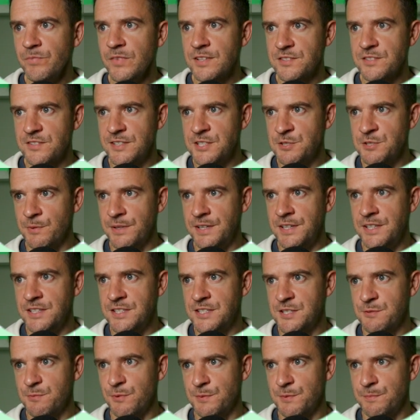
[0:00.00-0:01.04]
so this
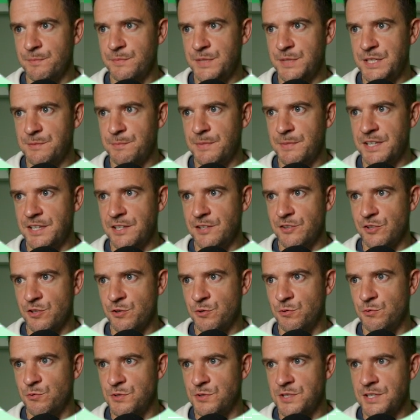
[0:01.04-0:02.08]
one is making the
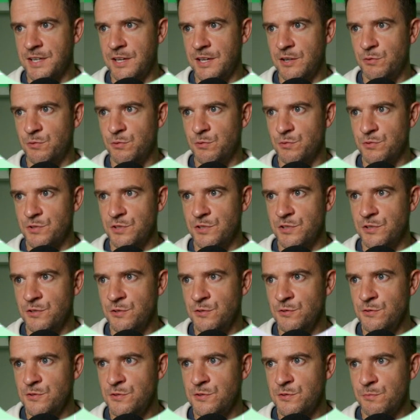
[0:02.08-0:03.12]
call to get all to
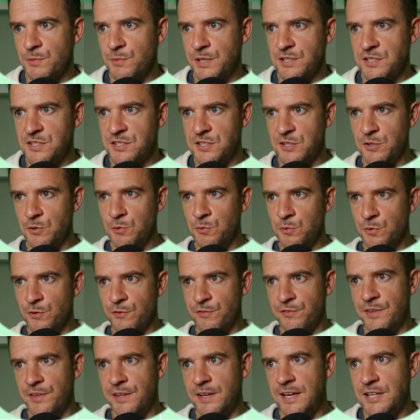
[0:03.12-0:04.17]
dos. We can see all
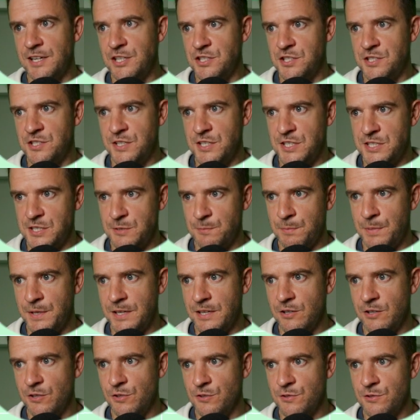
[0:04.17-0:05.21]
of the
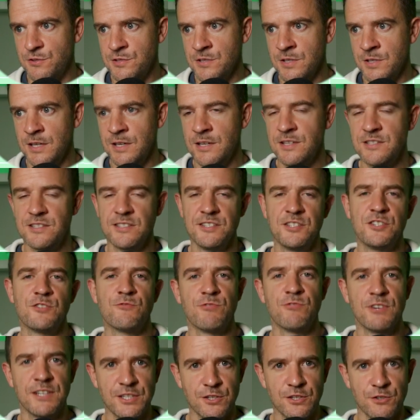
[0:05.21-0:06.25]
HTTP logs. So this is
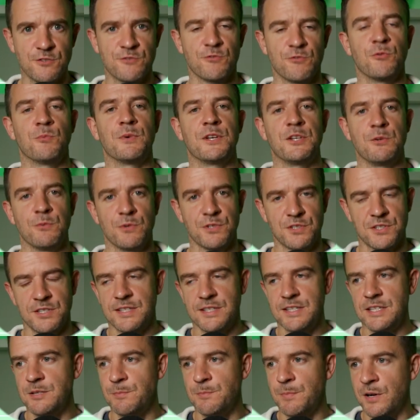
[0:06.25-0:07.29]
really useful when you want to
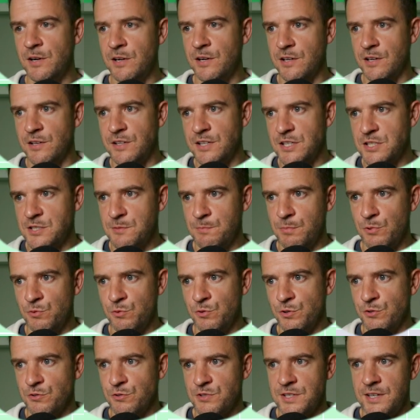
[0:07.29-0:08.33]
debug and
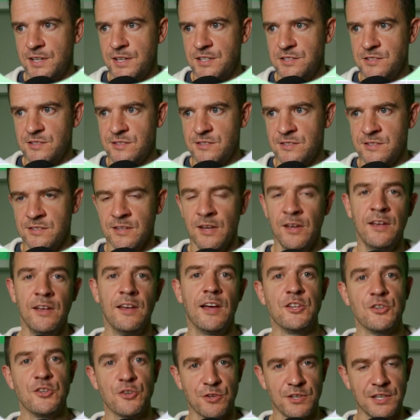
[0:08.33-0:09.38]
explore your tests.
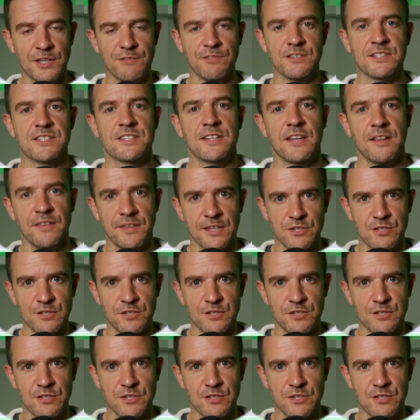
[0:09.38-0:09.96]
And you can even send